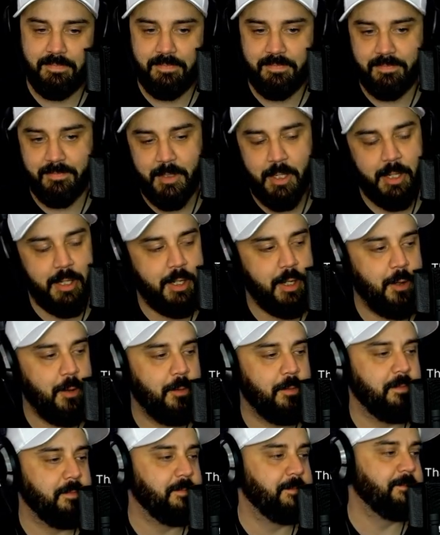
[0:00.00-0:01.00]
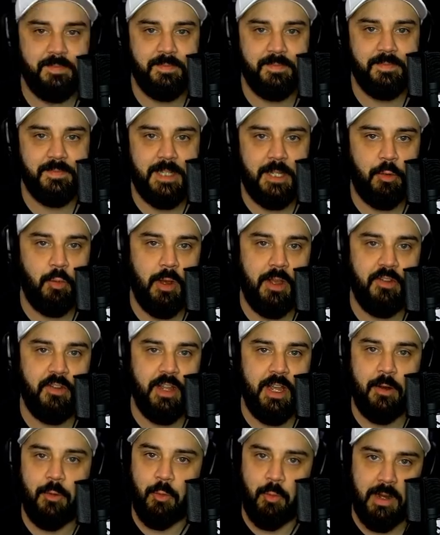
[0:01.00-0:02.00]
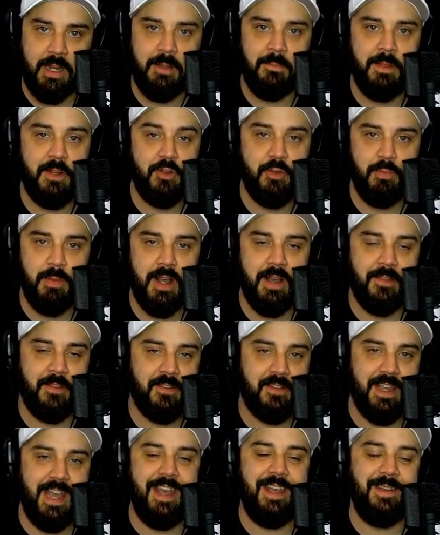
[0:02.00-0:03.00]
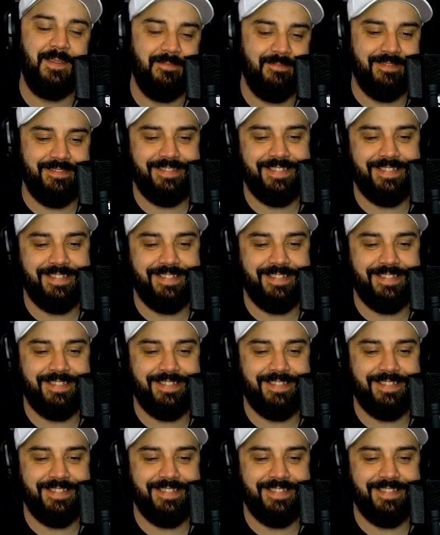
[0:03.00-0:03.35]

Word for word: There you go. That's why I say I don't recommend you buy this game.